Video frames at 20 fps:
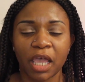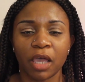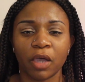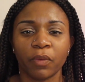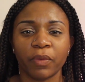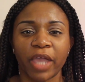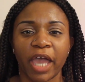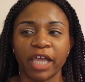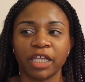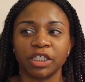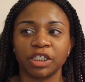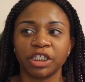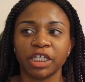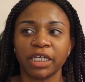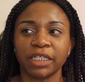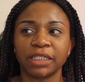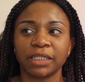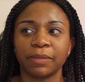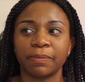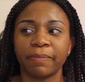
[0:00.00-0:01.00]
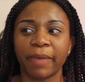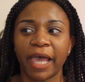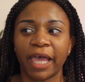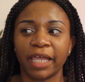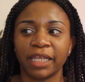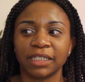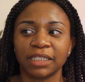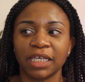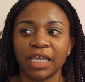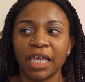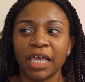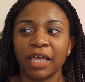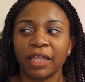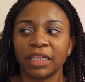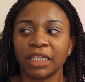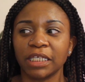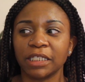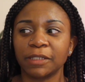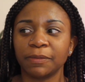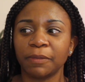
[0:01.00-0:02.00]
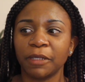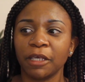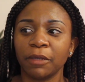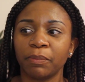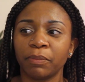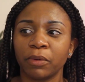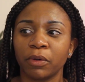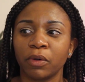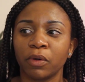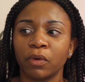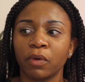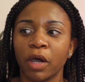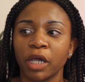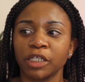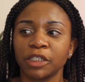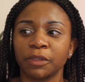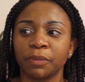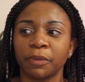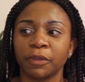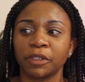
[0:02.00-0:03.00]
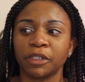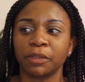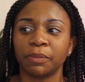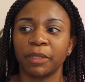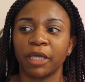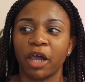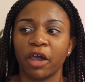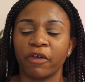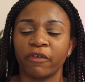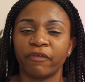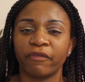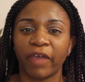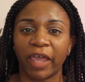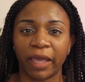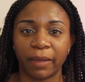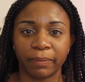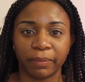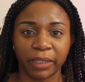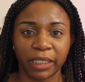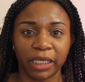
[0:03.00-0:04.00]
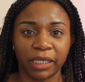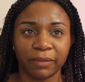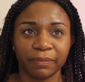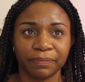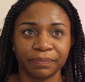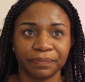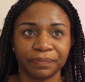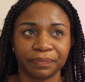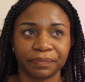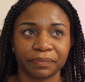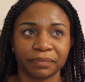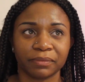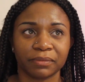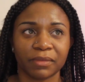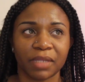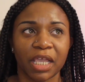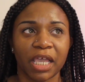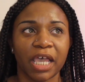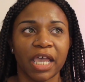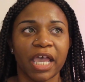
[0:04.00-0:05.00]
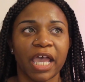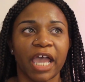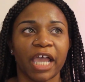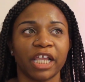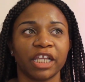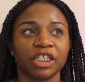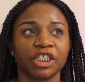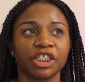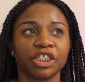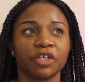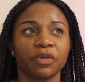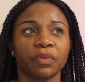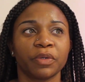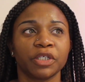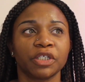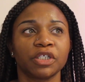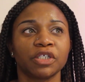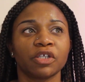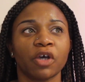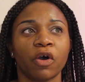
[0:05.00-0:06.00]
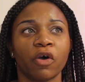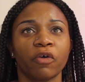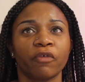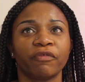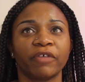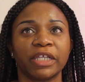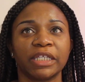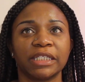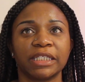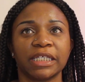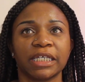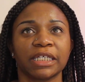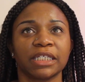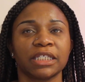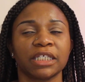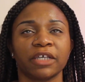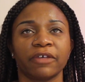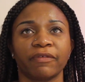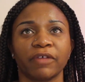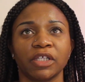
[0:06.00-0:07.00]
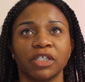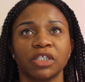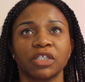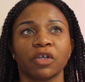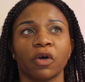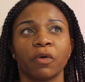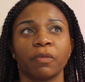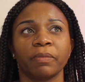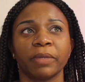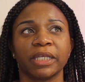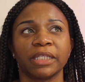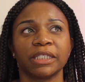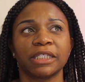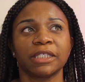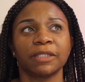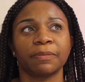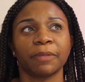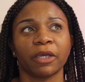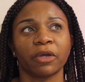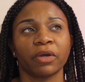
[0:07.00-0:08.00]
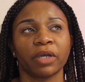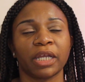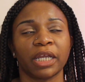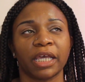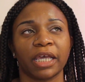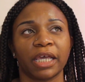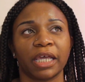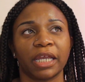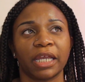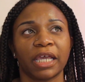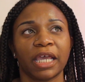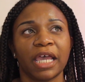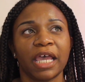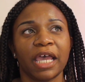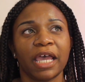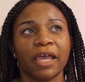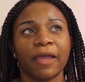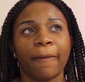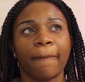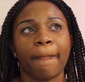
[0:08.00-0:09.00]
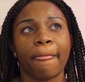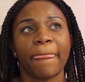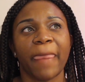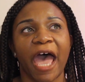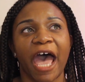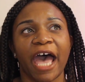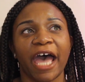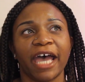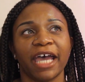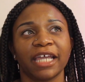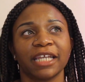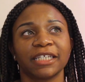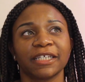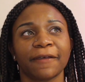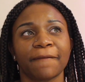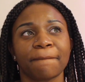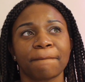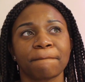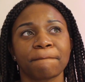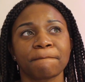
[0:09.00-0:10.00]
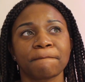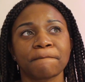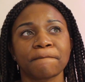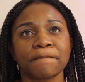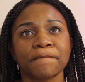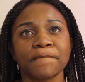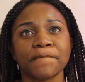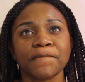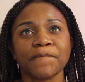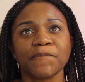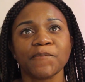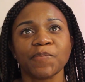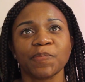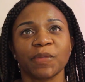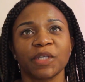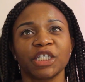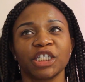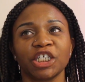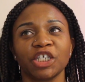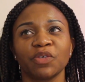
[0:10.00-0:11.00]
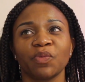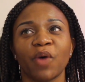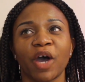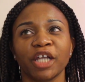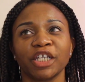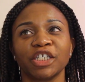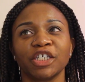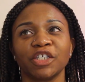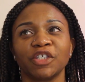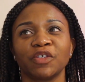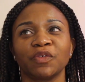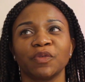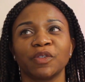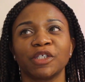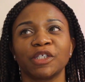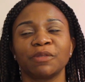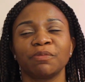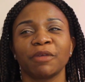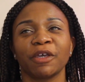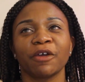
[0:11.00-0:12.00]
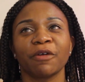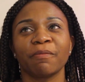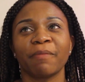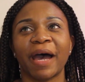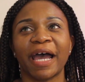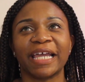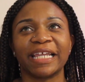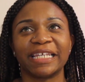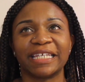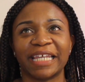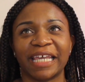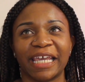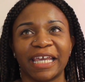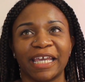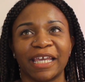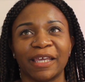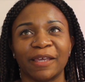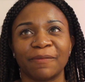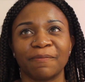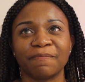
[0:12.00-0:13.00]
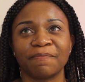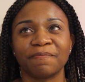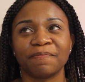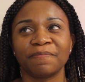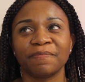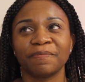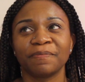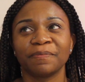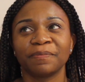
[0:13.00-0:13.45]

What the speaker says: We had just met these people who are supposed to be our family. And she was so vindictive and so mean-spirited that she wanted to smear my name